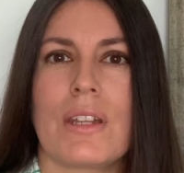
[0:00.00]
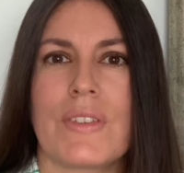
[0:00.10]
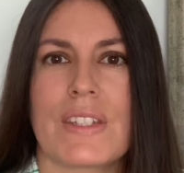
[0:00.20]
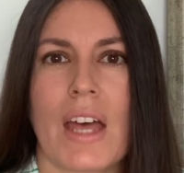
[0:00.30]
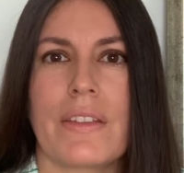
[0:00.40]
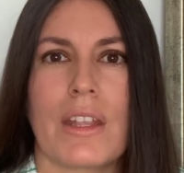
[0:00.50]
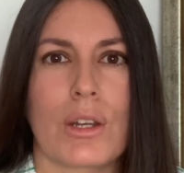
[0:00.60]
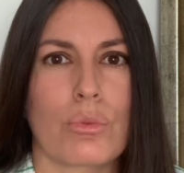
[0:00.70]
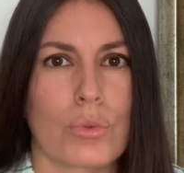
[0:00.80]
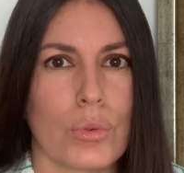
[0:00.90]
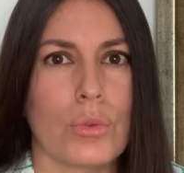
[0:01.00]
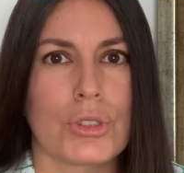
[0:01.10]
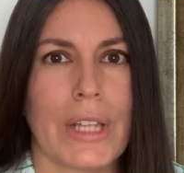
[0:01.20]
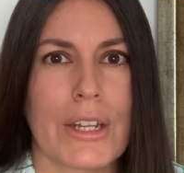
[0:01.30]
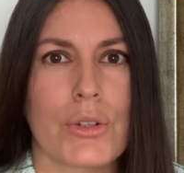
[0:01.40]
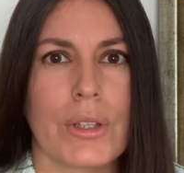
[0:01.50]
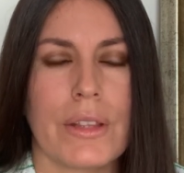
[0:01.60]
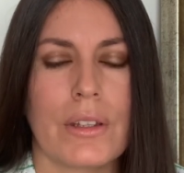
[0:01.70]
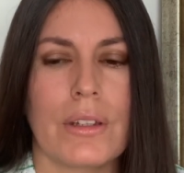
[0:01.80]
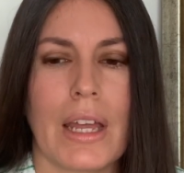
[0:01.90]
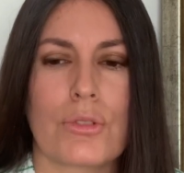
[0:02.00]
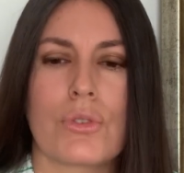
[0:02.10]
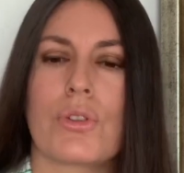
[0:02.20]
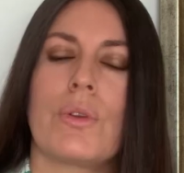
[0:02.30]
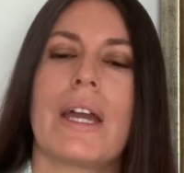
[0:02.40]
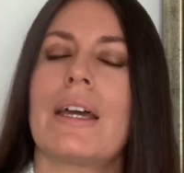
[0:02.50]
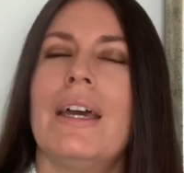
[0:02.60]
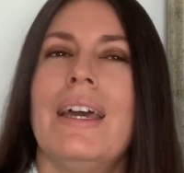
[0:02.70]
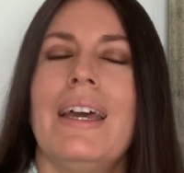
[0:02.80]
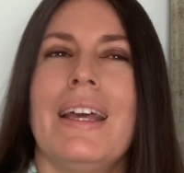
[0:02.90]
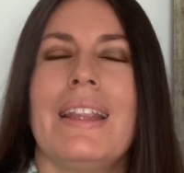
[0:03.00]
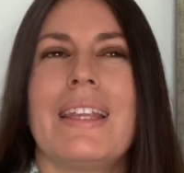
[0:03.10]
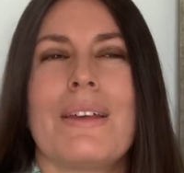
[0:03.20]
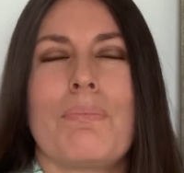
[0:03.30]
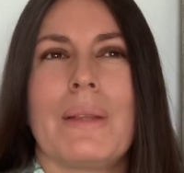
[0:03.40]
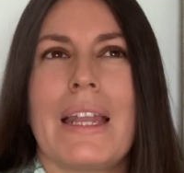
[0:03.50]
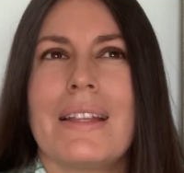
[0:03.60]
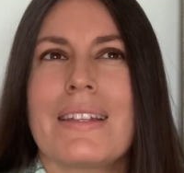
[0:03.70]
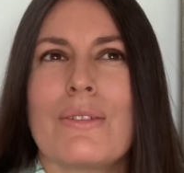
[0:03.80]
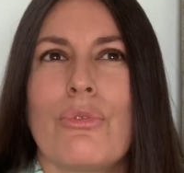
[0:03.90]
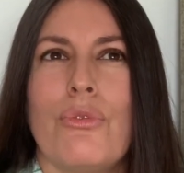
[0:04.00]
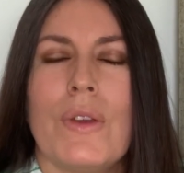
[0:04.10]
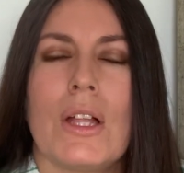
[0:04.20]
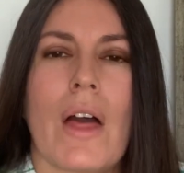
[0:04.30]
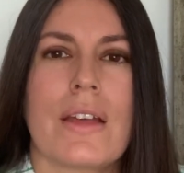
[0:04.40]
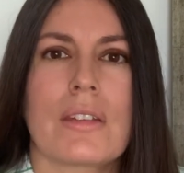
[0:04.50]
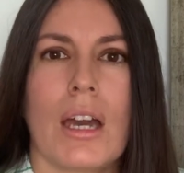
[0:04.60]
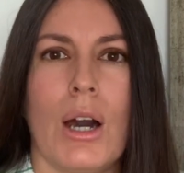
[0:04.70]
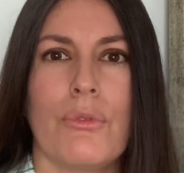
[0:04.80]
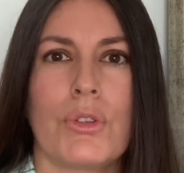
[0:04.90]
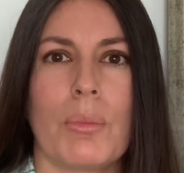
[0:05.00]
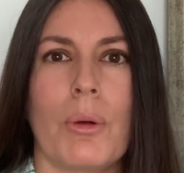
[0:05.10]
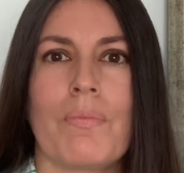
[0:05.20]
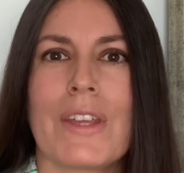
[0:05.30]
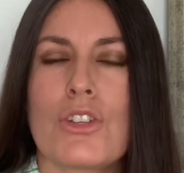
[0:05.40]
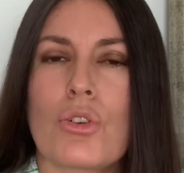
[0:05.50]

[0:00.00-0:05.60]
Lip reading: the sign that it rules naturally in the natural zodiac, the planet doesn't feel as comfortable.